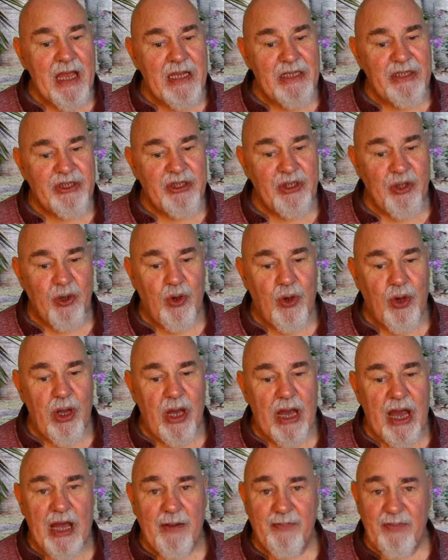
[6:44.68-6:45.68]
so
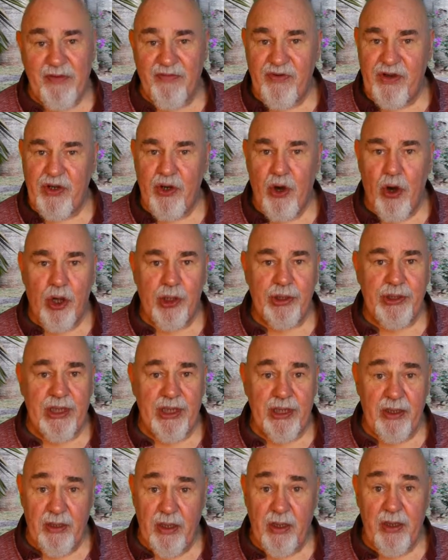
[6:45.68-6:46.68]
I had been
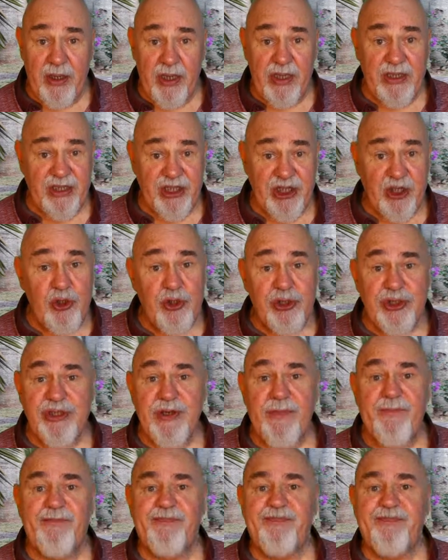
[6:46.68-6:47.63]
recording its use.